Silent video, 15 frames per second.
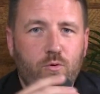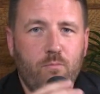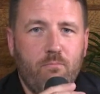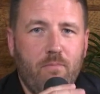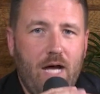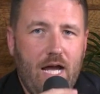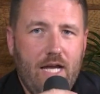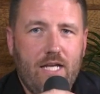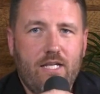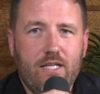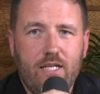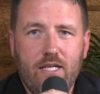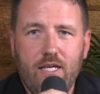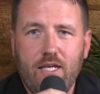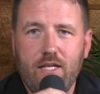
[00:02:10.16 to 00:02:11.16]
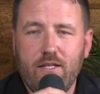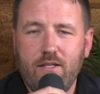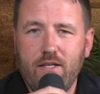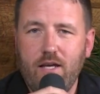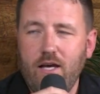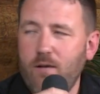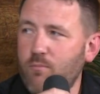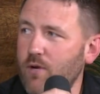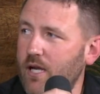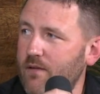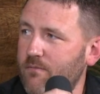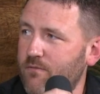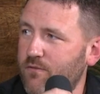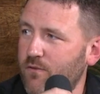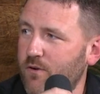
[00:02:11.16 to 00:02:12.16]
mine and uh, brought
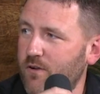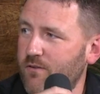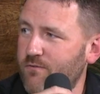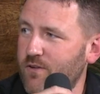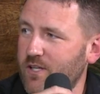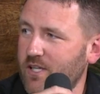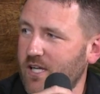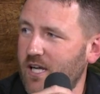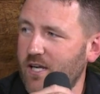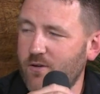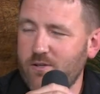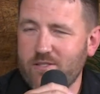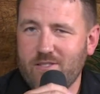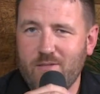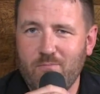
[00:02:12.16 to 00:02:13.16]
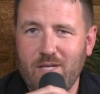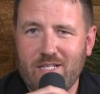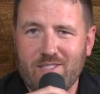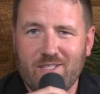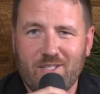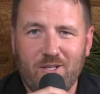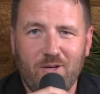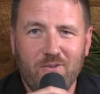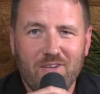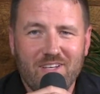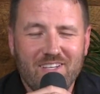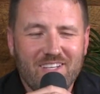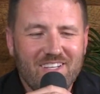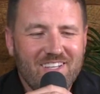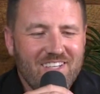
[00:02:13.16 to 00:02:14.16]
in, front of Congress in Mexico.
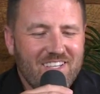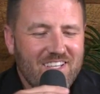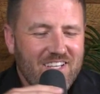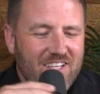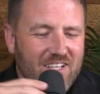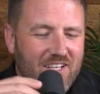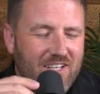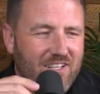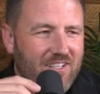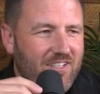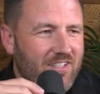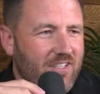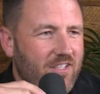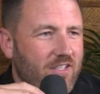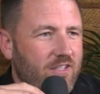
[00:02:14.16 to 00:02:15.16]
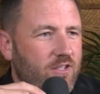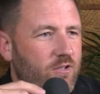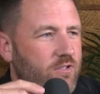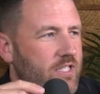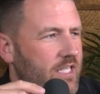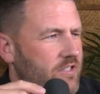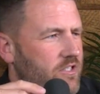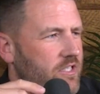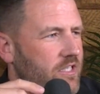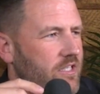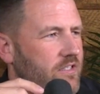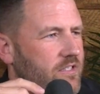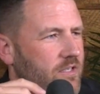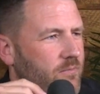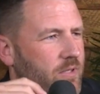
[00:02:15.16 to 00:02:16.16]
mm-hmm. There's
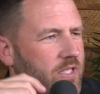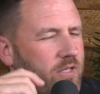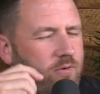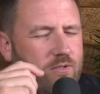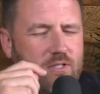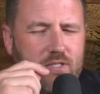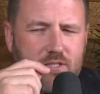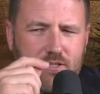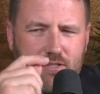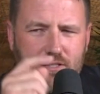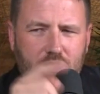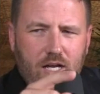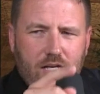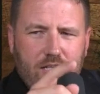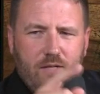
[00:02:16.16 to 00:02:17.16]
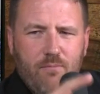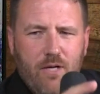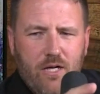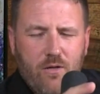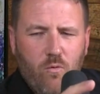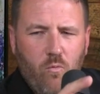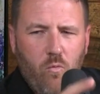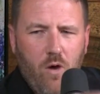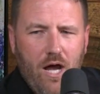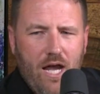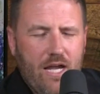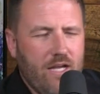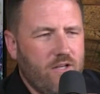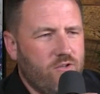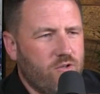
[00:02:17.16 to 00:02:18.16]
actually somebody that was talking about
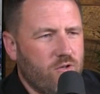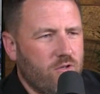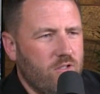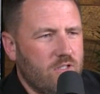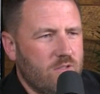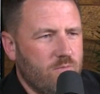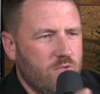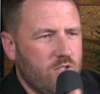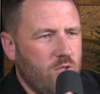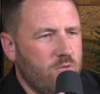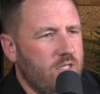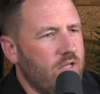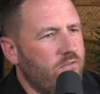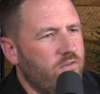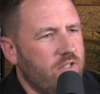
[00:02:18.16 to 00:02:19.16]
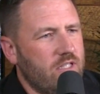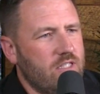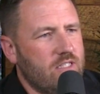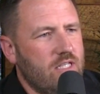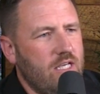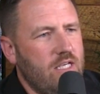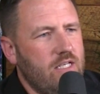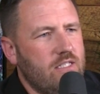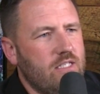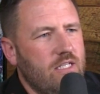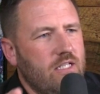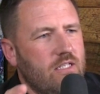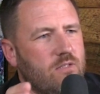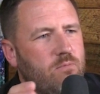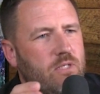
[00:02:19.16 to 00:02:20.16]
why journalism is so different these days,
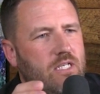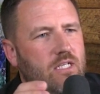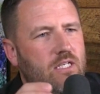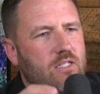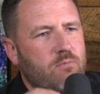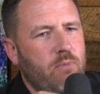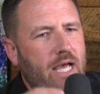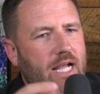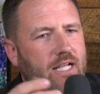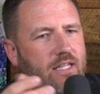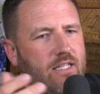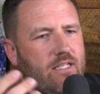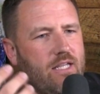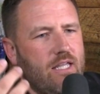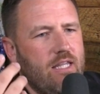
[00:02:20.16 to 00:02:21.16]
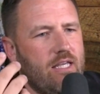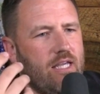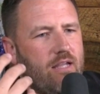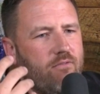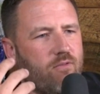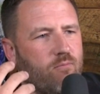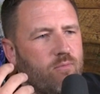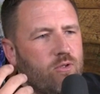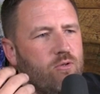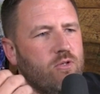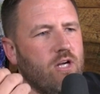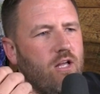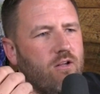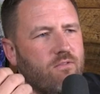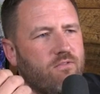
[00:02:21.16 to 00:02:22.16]
and it's because back in the day they came from blue
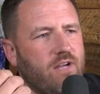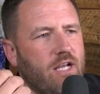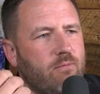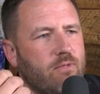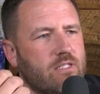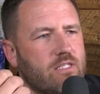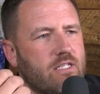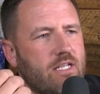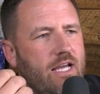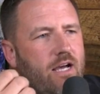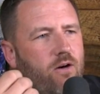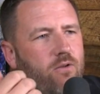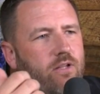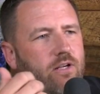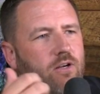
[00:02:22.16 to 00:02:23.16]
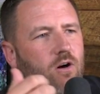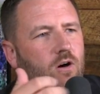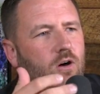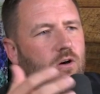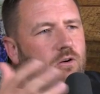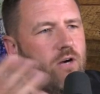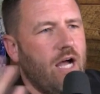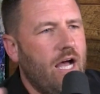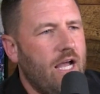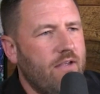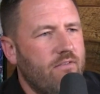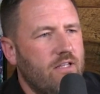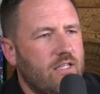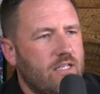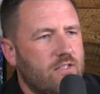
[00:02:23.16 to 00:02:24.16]
collar families, and now mm-hmm. they all are
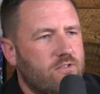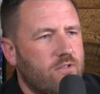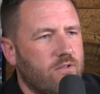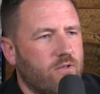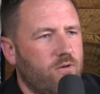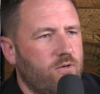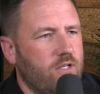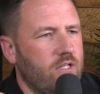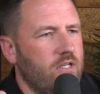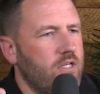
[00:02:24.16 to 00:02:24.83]
Ivy League, so they're going to